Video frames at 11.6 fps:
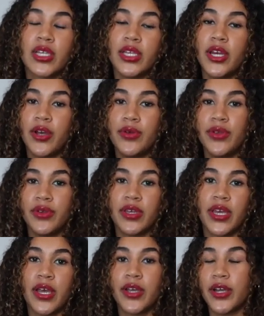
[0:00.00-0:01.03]
You know, you could
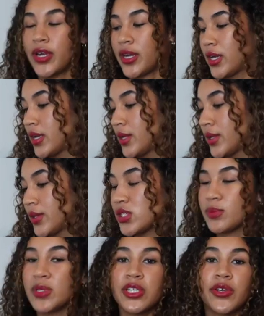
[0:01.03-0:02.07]
get her. She's
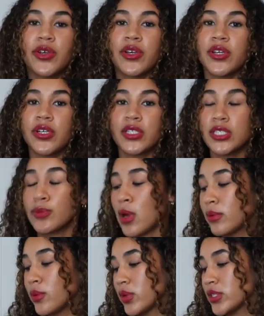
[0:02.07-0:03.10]
a material girl. She
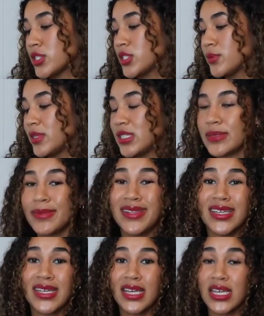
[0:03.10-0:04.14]
probably wants to be
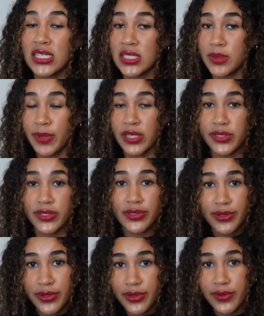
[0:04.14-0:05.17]
smelling
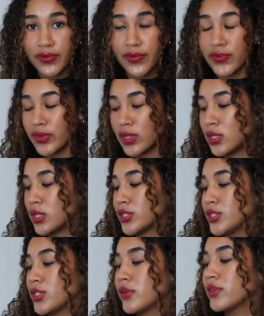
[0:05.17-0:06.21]
expensive,
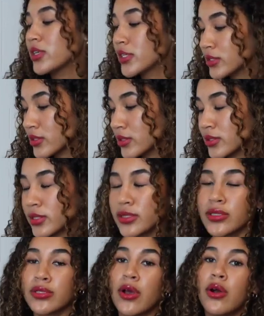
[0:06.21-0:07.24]
luxurious.
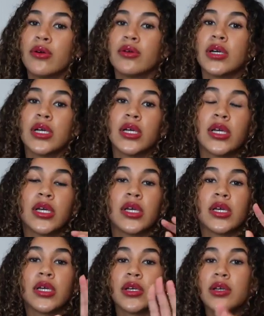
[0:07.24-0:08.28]
So
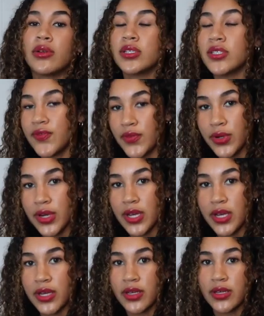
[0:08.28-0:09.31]
go to
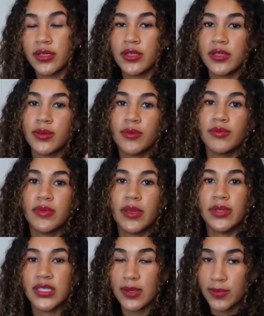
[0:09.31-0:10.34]
Sephora,
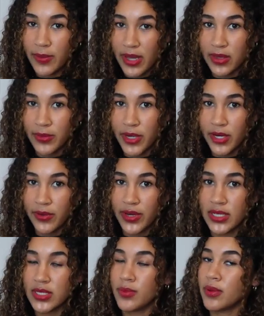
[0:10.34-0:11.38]
maybe skip the Bath and Body
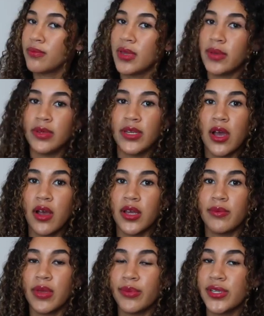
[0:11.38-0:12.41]
Works, but maybe
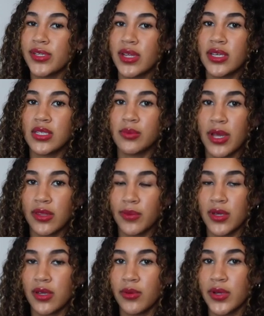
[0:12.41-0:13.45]
not. Maybe she likes the Bath and
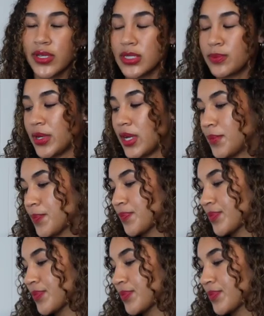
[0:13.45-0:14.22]
Body Works, but